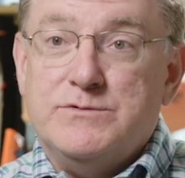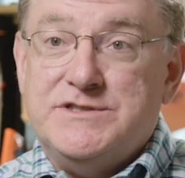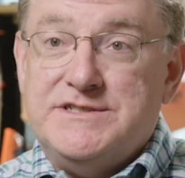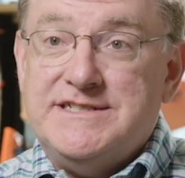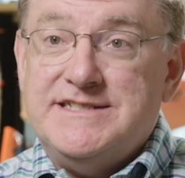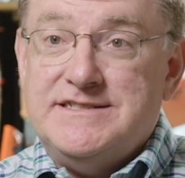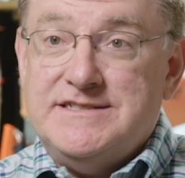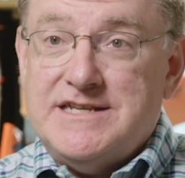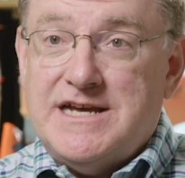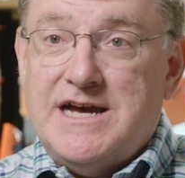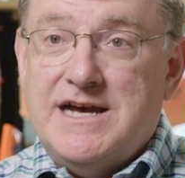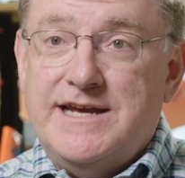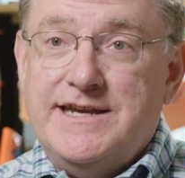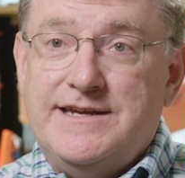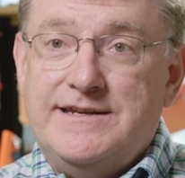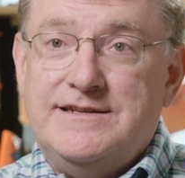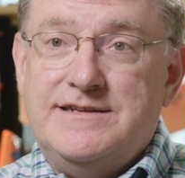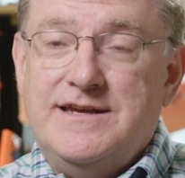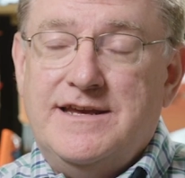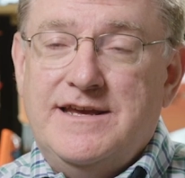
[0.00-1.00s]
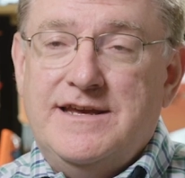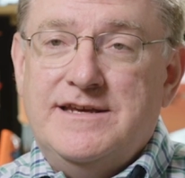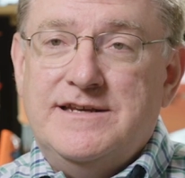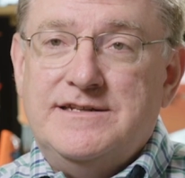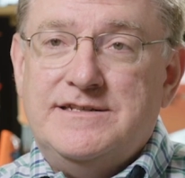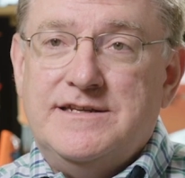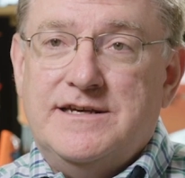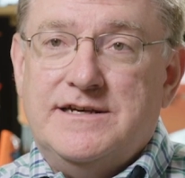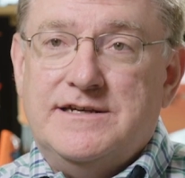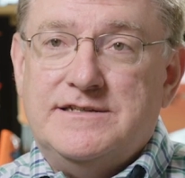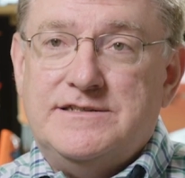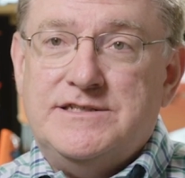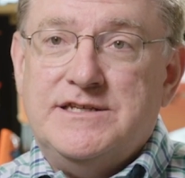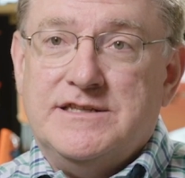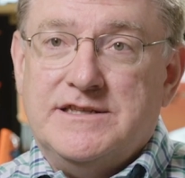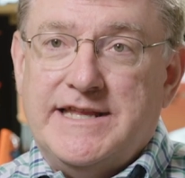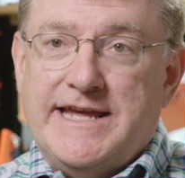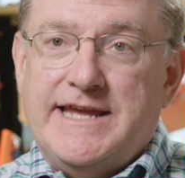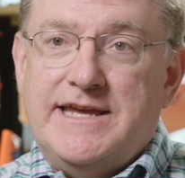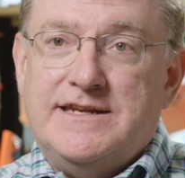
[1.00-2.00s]
was designed uh,
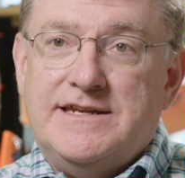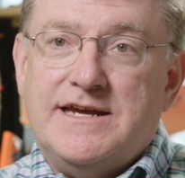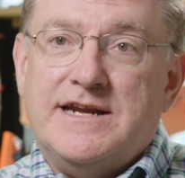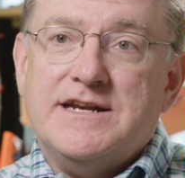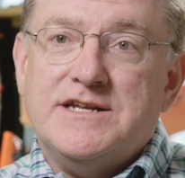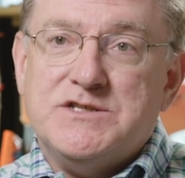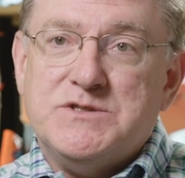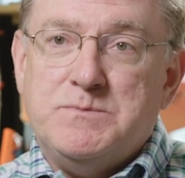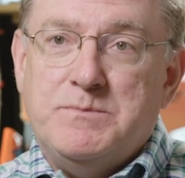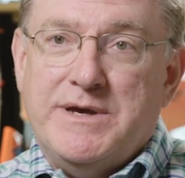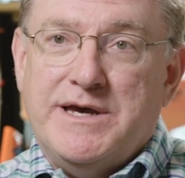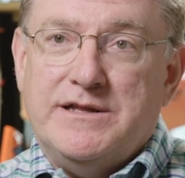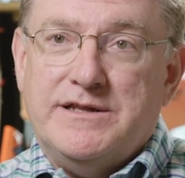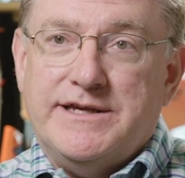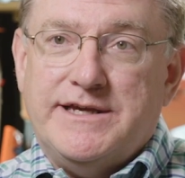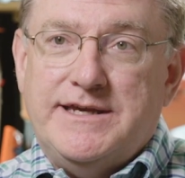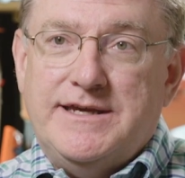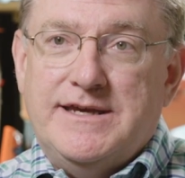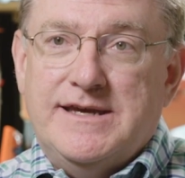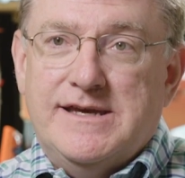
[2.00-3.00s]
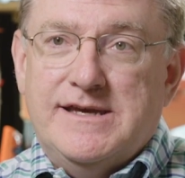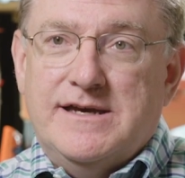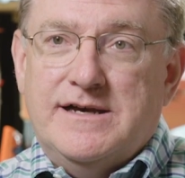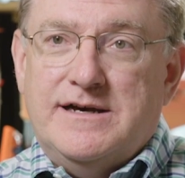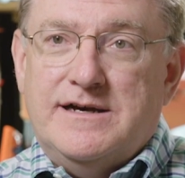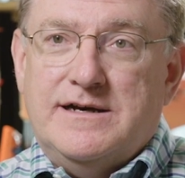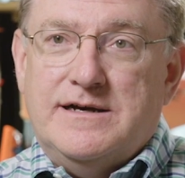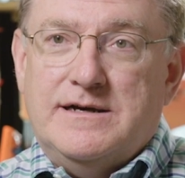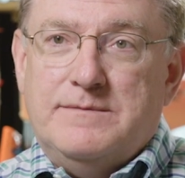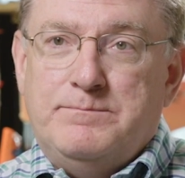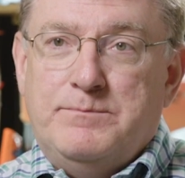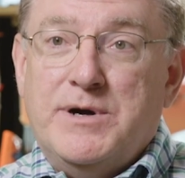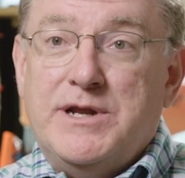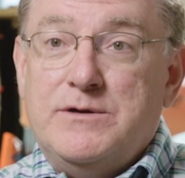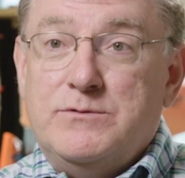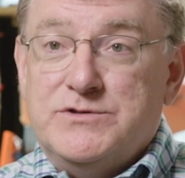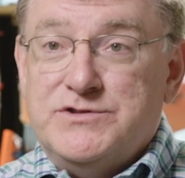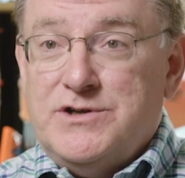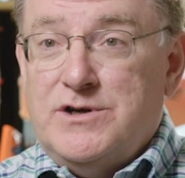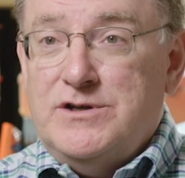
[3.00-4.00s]
to land on its belly, uh,
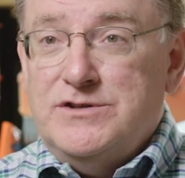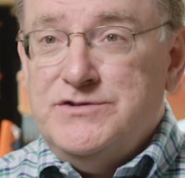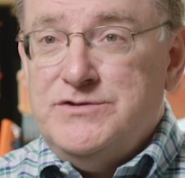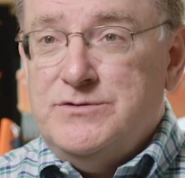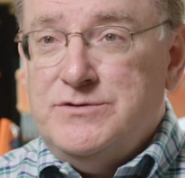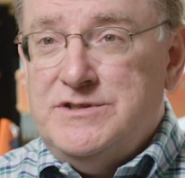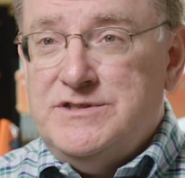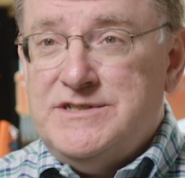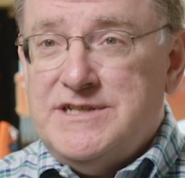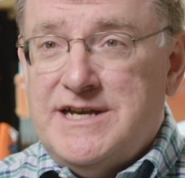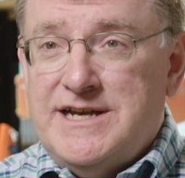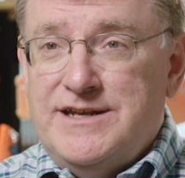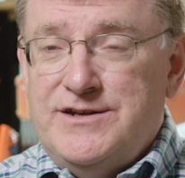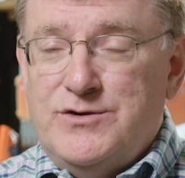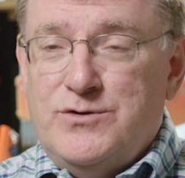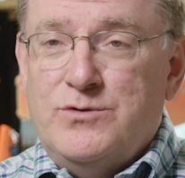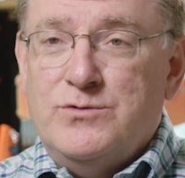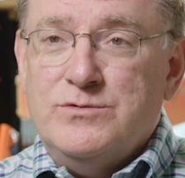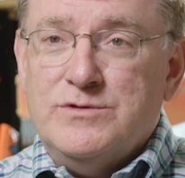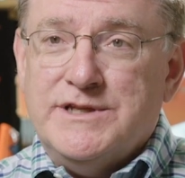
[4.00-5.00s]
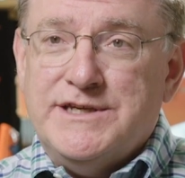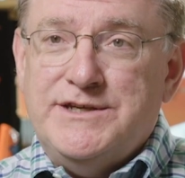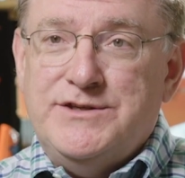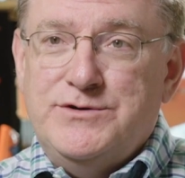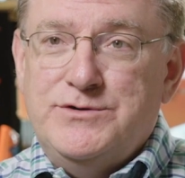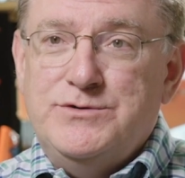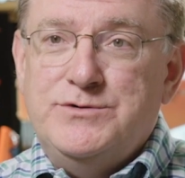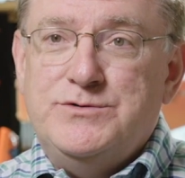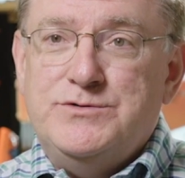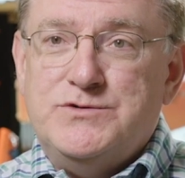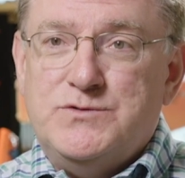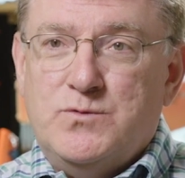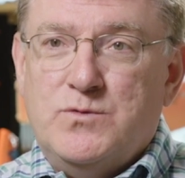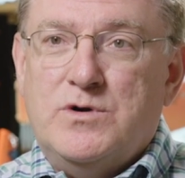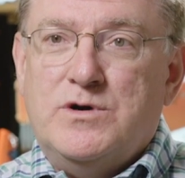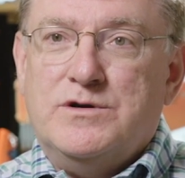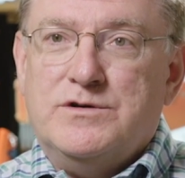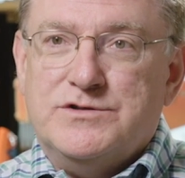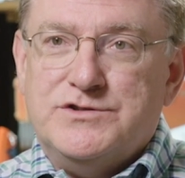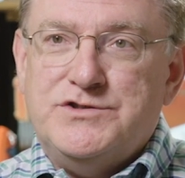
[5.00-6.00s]
but it was also designed to only use
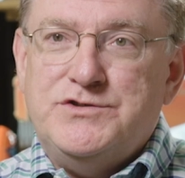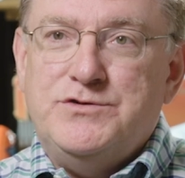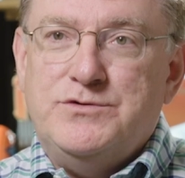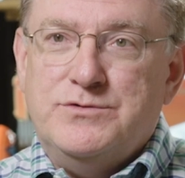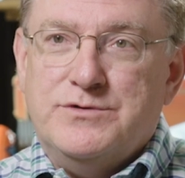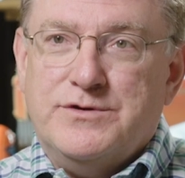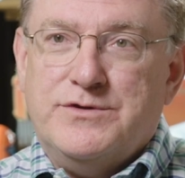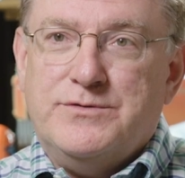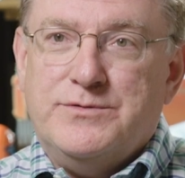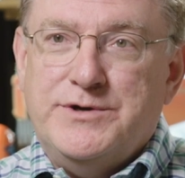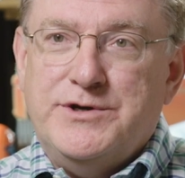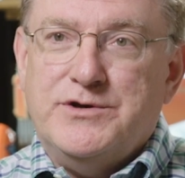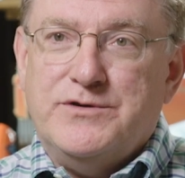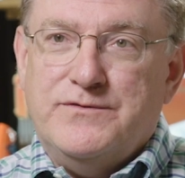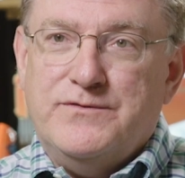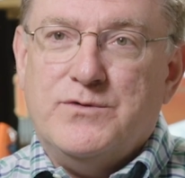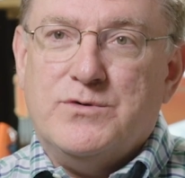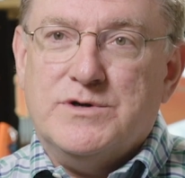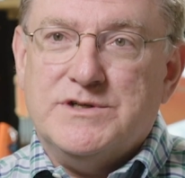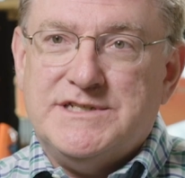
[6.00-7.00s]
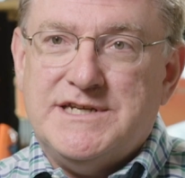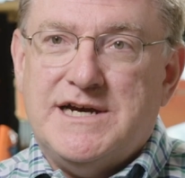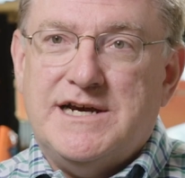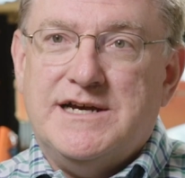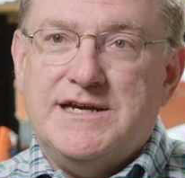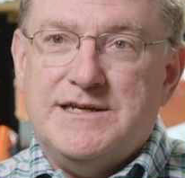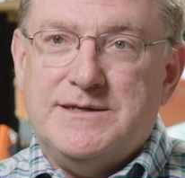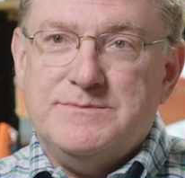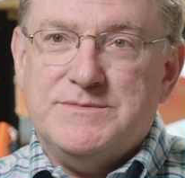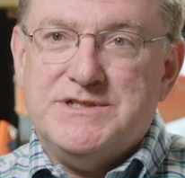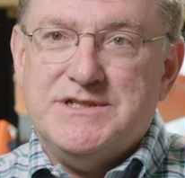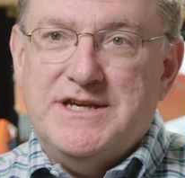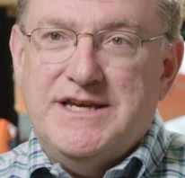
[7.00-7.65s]
one or two or three or four times.